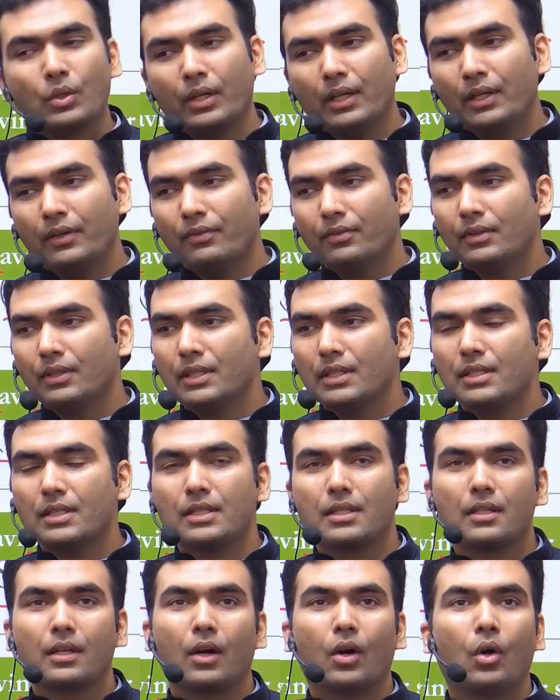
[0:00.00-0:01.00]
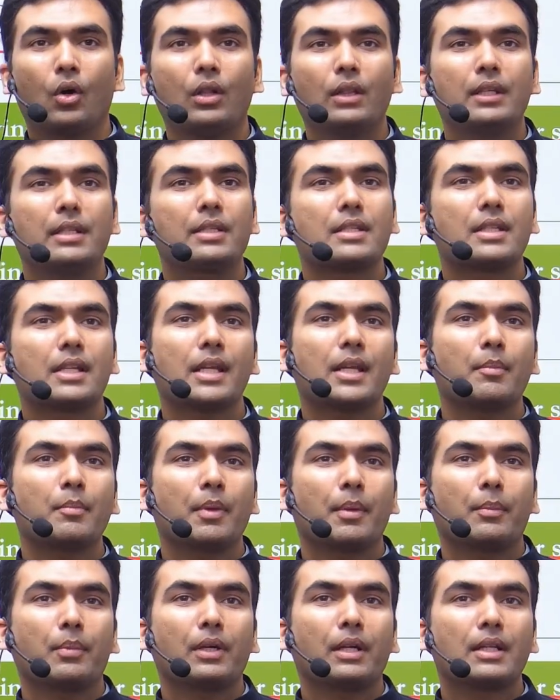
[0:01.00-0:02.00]
So if this all these
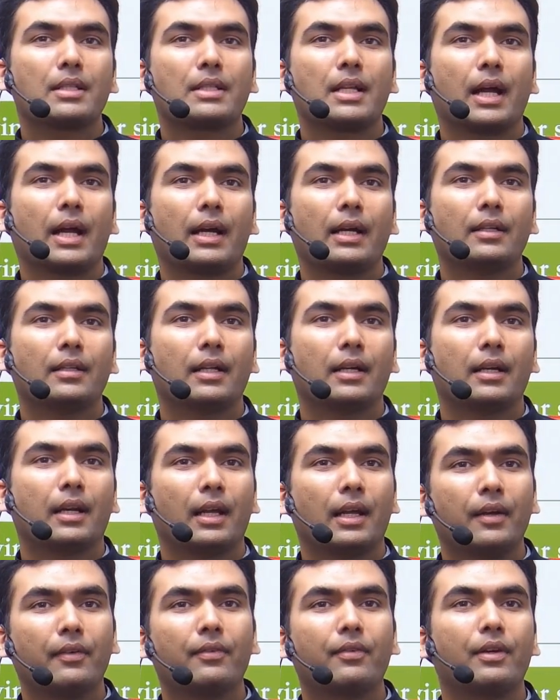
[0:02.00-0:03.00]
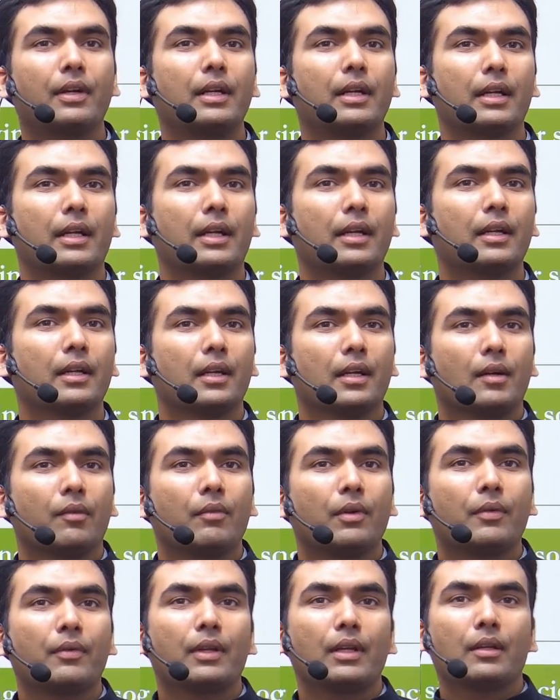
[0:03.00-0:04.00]
10 people decide that every day
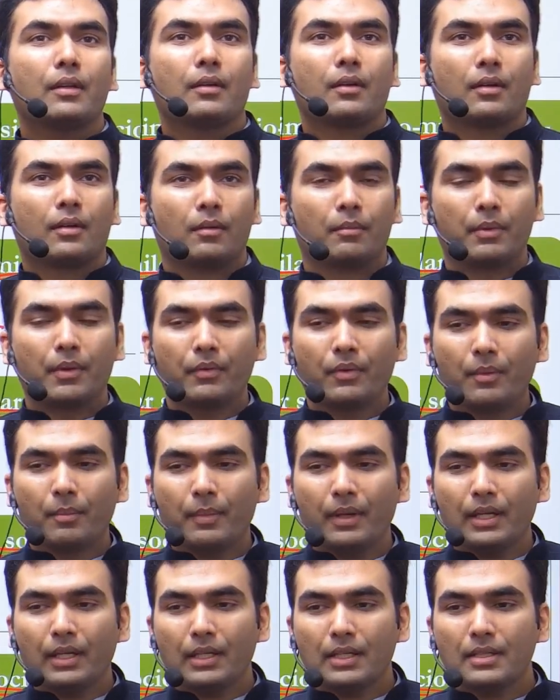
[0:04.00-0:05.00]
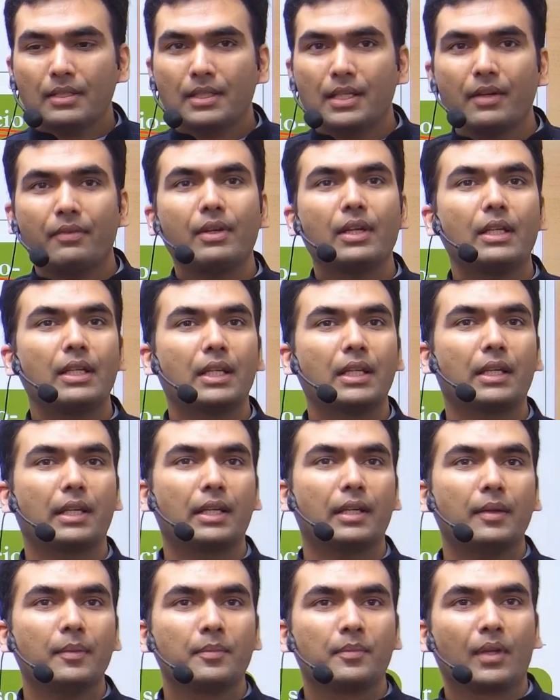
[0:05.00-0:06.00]
we will make a saving
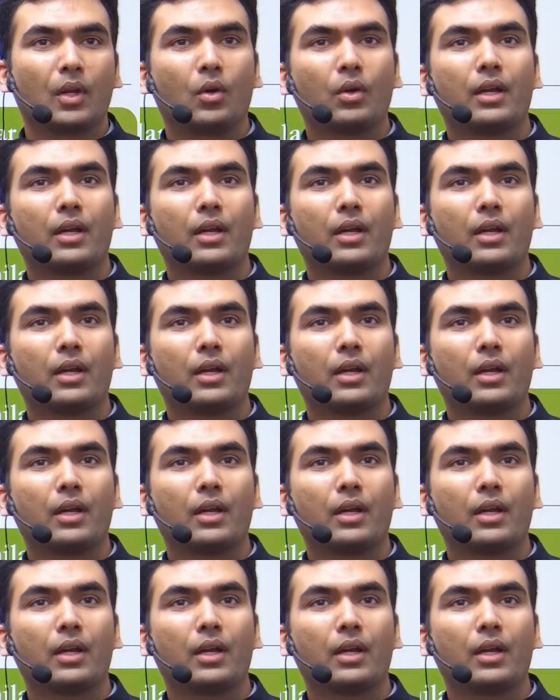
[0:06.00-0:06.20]
kitty,